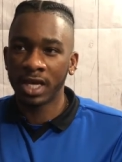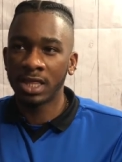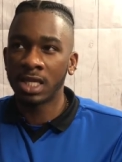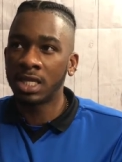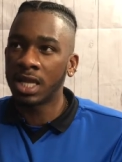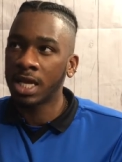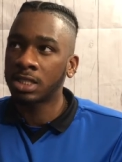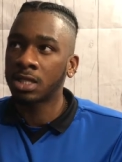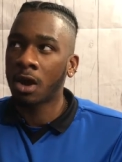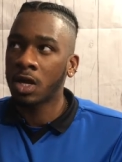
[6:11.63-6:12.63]
and the
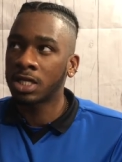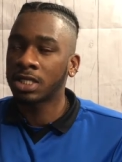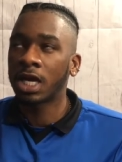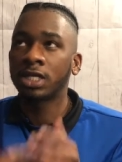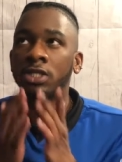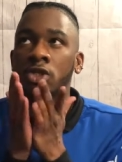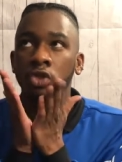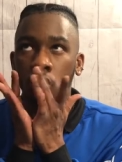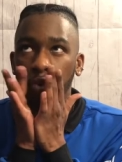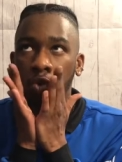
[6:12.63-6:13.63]
next artist I
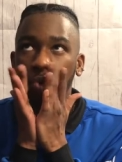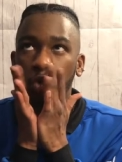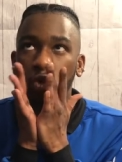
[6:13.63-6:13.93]
should do,